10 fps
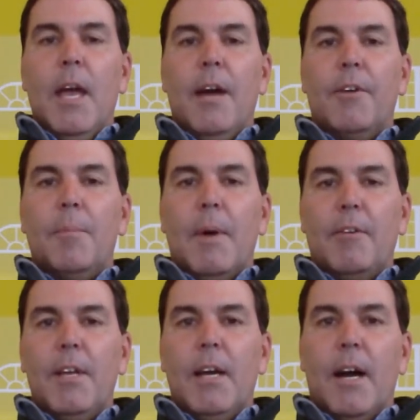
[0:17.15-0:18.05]
Eric
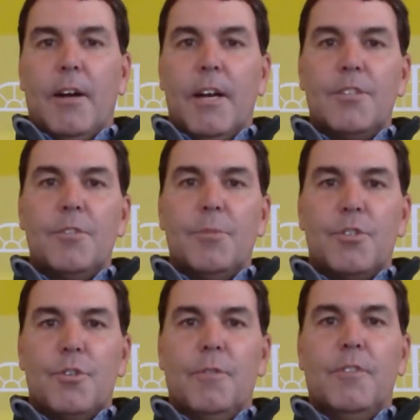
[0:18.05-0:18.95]
Murray, our Customer
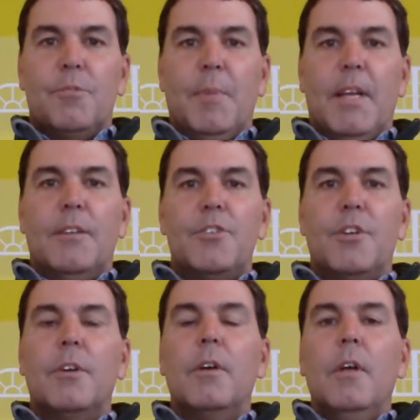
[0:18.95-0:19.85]
Service
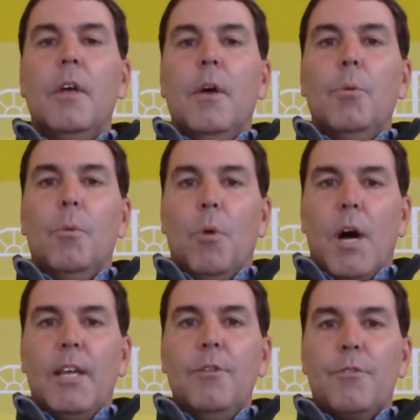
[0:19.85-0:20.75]
Manager, will
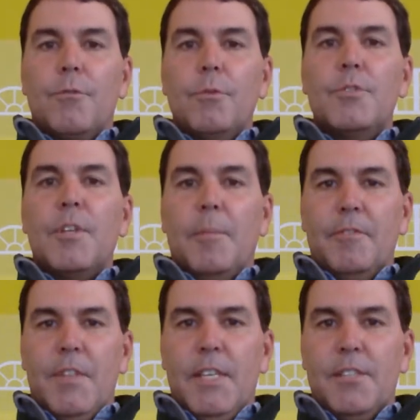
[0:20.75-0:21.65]
walk you through some
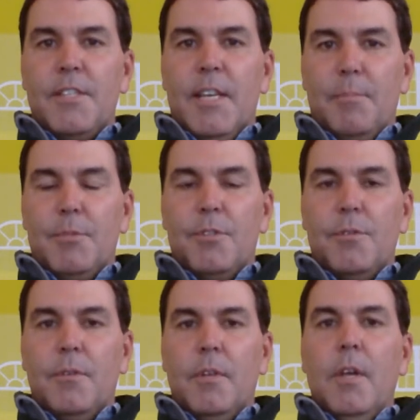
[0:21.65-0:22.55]
of these
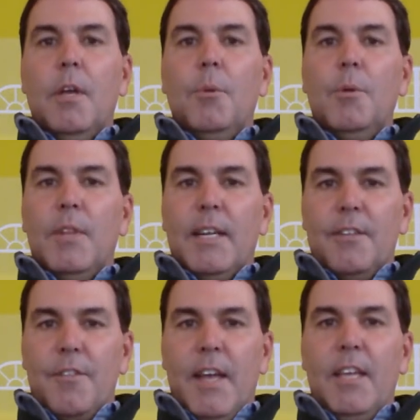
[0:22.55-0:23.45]
tips. We would like
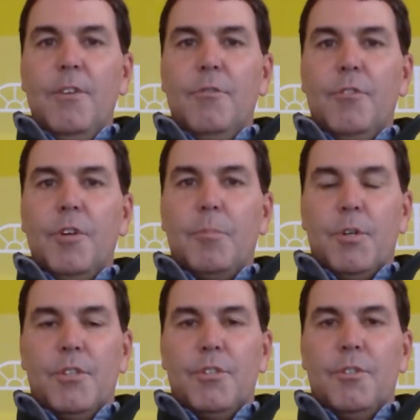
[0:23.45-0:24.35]
to thank you for your
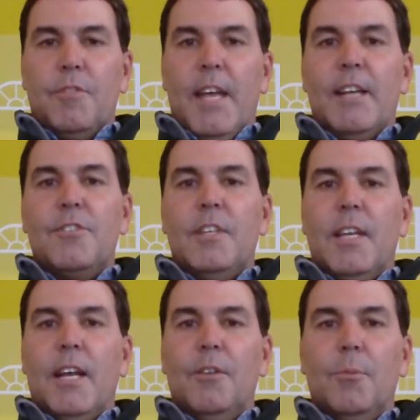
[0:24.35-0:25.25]
purchase of Casson &
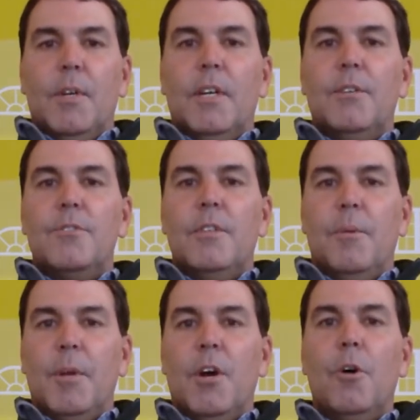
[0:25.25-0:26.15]
Keller windows,
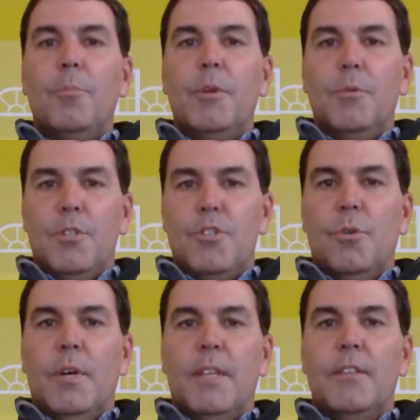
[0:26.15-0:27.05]
and we hope you
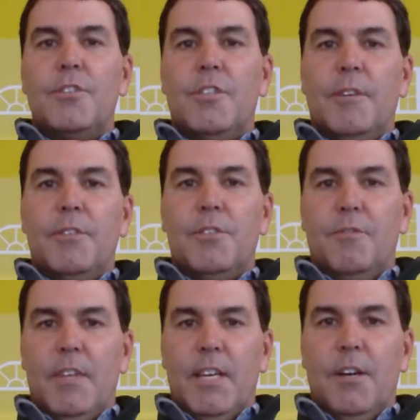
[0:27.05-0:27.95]
enjoy this series of
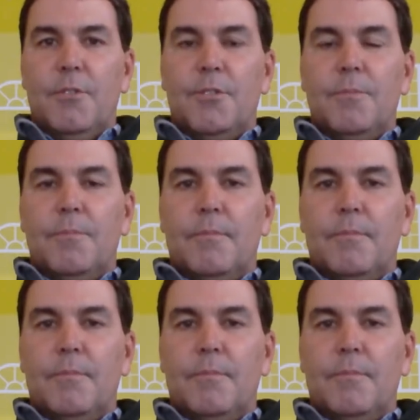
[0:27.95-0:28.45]
videos.